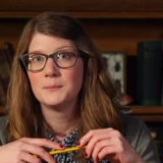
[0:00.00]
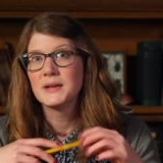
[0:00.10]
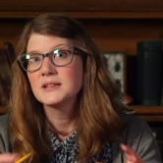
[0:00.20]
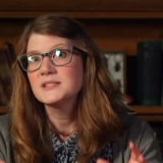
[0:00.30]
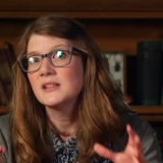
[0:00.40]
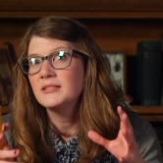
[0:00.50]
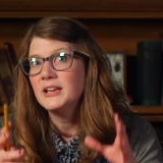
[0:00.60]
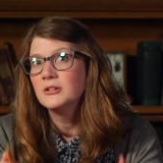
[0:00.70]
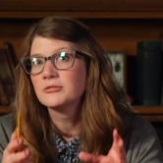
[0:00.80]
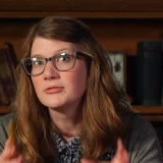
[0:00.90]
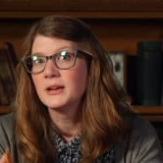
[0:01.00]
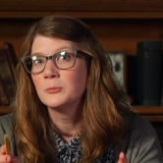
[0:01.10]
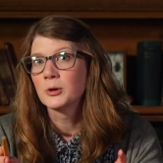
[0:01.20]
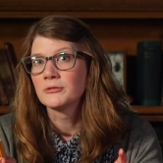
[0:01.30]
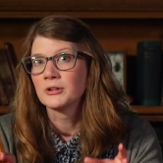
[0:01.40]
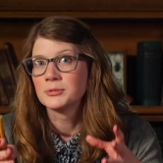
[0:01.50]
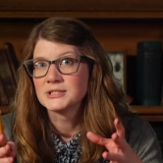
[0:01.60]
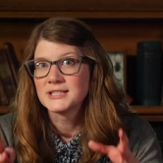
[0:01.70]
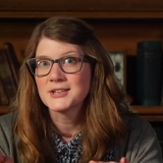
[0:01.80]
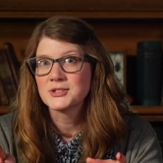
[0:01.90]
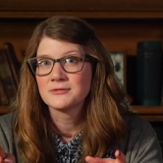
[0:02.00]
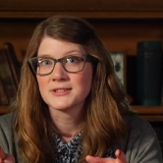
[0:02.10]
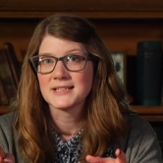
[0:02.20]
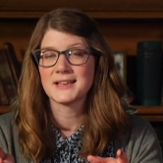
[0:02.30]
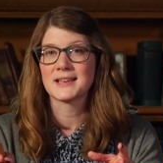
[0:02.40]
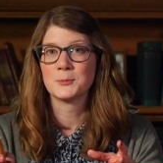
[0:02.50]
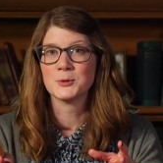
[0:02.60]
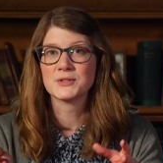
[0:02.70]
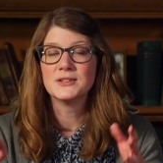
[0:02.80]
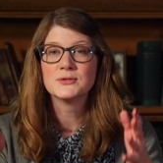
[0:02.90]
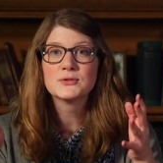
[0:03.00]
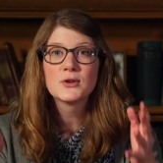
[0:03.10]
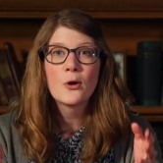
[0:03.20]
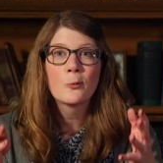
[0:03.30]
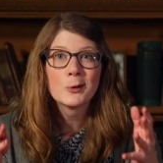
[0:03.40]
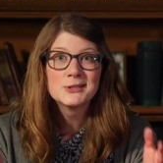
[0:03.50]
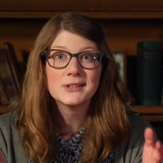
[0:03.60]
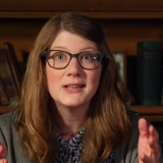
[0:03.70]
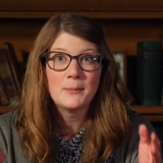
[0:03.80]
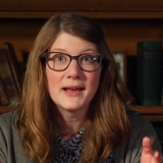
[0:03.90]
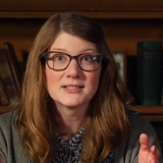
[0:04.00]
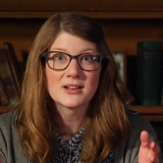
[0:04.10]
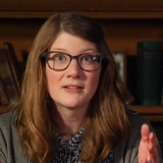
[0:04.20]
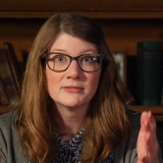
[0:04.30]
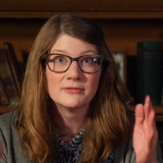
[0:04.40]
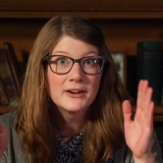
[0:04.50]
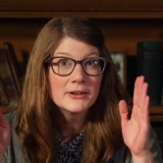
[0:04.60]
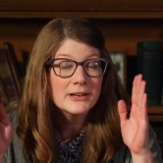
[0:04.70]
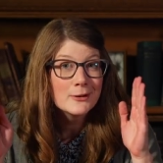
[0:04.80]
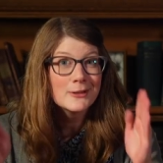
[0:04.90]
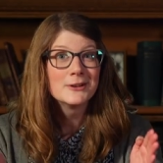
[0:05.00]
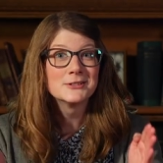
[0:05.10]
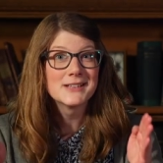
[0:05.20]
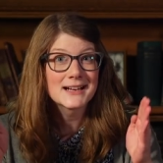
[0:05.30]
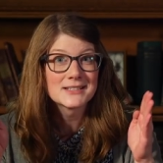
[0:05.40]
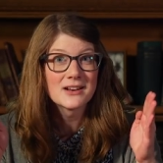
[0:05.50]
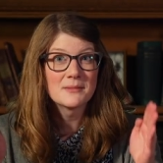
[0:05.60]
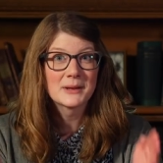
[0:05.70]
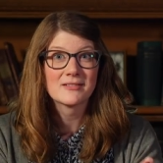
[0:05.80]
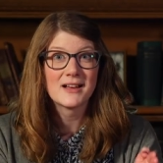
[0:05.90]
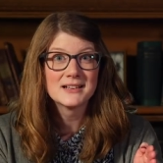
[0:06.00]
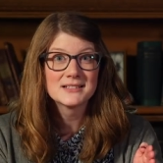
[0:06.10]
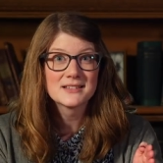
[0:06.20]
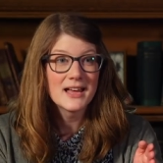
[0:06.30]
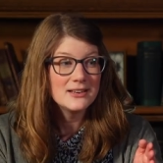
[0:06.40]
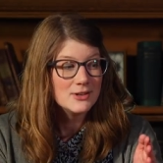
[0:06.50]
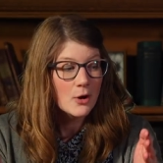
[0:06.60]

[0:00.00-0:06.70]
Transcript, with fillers: because the legal framework for protection for these animals is so rigidly based off of very clear taxonomic lines that